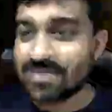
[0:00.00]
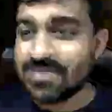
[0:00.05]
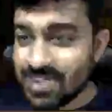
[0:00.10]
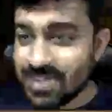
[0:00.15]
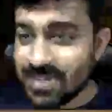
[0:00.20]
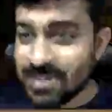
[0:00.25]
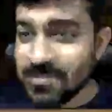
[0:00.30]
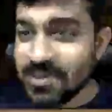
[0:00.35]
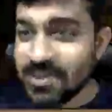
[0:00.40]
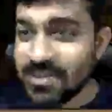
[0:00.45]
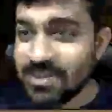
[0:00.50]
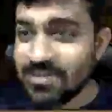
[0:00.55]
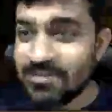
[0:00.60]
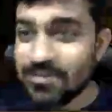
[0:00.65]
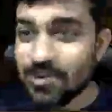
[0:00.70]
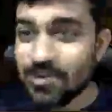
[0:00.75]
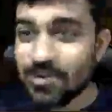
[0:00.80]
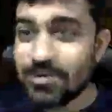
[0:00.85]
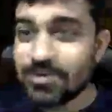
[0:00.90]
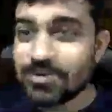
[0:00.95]
Checkmate in
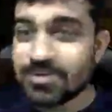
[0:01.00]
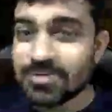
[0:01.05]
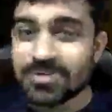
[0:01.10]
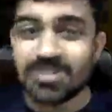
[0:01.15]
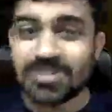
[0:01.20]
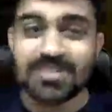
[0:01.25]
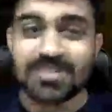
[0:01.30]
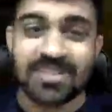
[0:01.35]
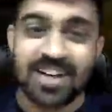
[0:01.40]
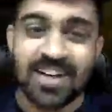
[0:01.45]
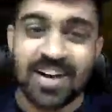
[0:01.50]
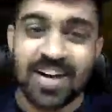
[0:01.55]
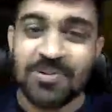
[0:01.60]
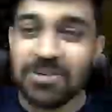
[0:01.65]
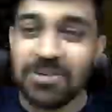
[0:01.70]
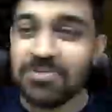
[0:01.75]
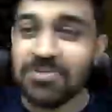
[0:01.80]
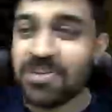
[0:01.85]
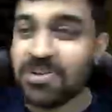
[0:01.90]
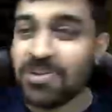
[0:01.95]
4 moves. How
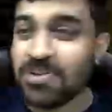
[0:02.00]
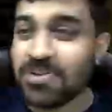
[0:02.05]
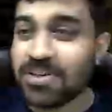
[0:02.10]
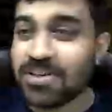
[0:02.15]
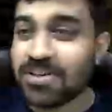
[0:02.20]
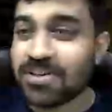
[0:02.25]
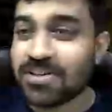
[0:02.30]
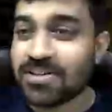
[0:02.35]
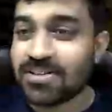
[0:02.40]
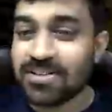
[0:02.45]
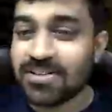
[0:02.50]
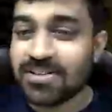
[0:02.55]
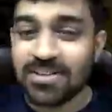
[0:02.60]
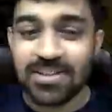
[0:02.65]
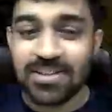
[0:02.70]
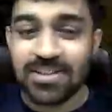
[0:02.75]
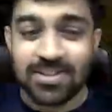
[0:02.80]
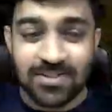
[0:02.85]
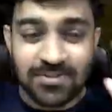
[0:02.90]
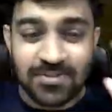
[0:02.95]
do we do it?
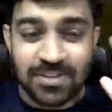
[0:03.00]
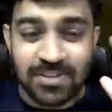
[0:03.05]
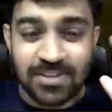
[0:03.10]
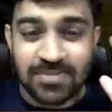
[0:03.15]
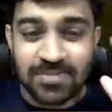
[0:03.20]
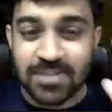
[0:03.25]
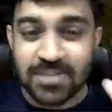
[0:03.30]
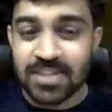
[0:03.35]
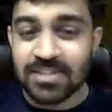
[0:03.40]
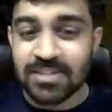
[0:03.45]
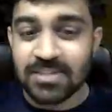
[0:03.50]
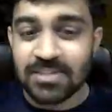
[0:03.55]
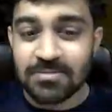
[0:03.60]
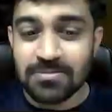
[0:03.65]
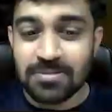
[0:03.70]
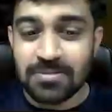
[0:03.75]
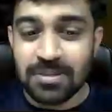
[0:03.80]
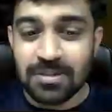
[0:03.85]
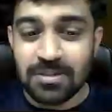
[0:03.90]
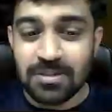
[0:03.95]
It's very
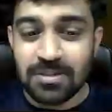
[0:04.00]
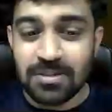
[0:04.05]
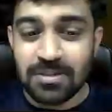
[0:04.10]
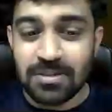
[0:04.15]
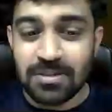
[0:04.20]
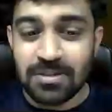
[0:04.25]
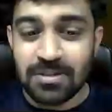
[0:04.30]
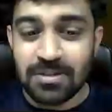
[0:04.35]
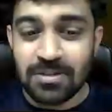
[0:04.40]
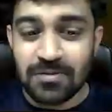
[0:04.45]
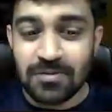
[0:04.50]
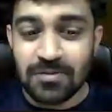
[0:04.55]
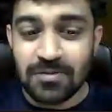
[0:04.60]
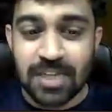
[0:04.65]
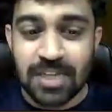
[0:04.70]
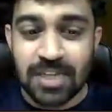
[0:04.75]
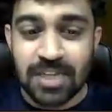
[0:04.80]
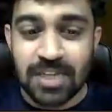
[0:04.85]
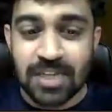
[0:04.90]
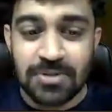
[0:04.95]
simple. We just have
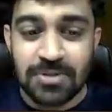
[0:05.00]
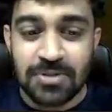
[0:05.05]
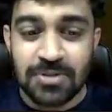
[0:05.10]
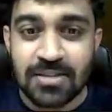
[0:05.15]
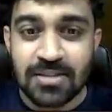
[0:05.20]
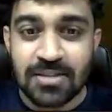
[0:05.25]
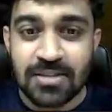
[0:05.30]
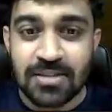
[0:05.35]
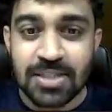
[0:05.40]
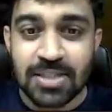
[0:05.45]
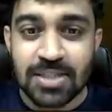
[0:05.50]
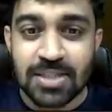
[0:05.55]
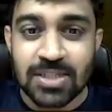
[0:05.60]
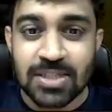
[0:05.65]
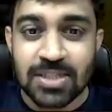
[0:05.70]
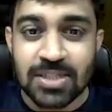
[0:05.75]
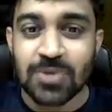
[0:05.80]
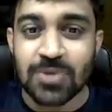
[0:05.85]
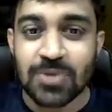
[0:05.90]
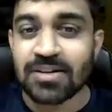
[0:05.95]
to get this queen over
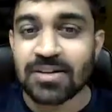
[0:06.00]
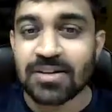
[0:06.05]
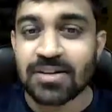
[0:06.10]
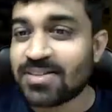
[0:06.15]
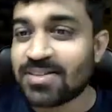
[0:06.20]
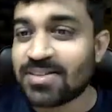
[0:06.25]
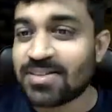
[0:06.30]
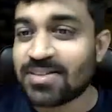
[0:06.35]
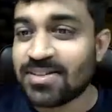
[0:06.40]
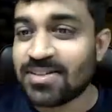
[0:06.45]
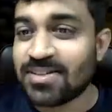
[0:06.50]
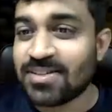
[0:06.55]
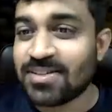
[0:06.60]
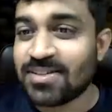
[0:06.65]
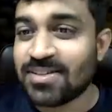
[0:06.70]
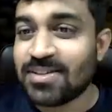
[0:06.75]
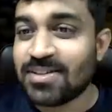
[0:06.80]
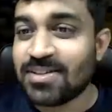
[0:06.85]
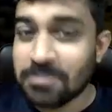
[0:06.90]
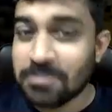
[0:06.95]
here,
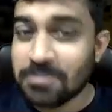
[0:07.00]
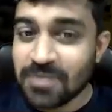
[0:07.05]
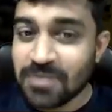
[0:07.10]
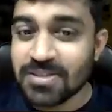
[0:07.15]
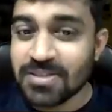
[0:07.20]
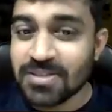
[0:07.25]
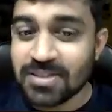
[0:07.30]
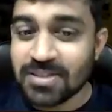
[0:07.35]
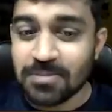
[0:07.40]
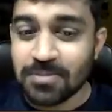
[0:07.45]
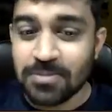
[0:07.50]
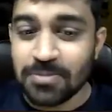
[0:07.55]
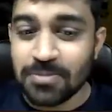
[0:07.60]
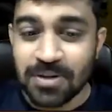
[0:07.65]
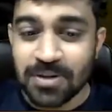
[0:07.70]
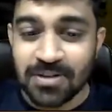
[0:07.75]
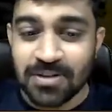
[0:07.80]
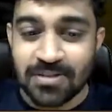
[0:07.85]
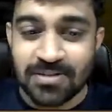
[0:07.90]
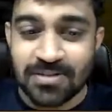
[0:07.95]
but with
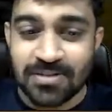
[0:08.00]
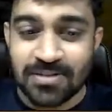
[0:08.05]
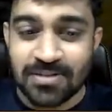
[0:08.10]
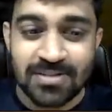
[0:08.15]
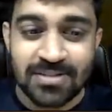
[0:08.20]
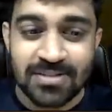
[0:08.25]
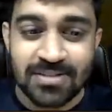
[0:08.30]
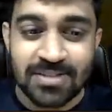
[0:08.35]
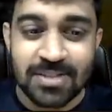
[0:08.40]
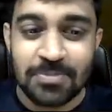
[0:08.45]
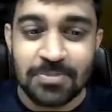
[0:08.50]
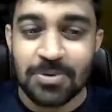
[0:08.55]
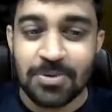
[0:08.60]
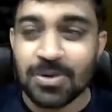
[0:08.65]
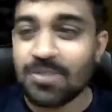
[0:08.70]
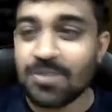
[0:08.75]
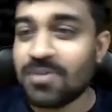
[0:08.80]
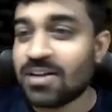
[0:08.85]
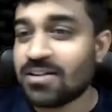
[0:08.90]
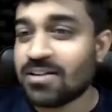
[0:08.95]
support
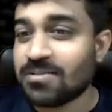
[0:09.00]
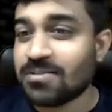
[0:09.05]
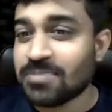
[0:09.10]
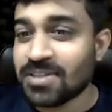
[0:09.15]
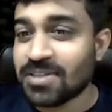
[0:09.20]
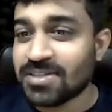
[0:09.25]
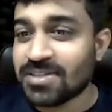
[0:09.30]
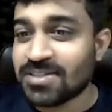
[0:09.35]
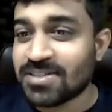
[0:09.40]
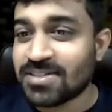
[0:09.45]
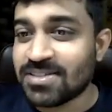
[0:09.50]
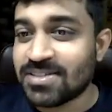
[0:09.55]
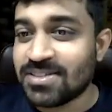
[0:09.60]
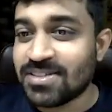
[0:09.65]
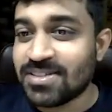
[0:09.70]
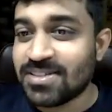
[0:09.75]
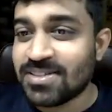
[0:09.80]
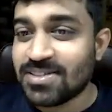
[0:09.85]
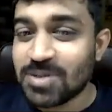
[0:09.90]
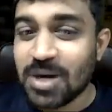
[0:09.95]
of another piece.
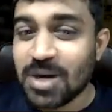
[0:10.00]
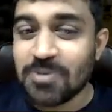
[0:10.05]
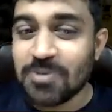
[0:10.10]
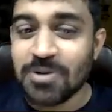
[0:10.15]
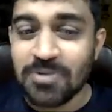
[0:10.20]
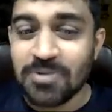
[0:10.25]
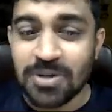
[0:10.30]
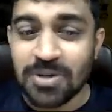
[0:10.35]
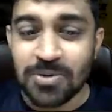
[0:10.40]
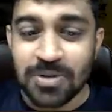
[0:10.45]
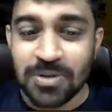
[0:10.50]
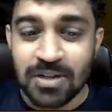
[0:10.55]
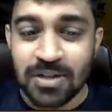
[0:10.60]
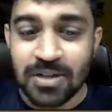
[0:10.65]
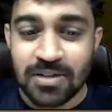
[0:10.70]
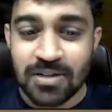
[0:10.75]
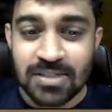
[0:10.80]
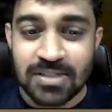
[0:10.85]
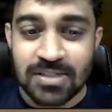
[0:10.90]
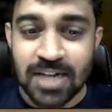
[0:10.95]
So how do we do it?
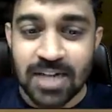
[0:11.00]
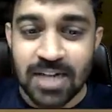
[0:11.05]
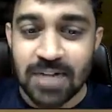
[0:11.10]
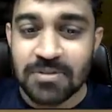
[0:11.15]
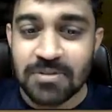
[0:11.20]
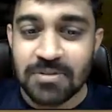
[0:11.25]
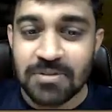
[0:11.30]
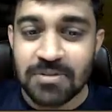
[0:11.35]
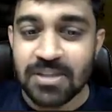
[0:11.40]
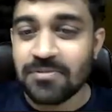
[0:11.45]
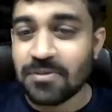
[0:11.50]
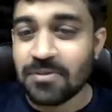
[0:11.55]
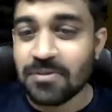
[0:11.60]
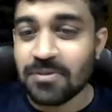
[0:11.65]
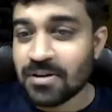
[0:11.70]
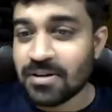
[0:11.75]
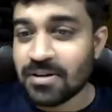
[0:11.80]
We start with e4.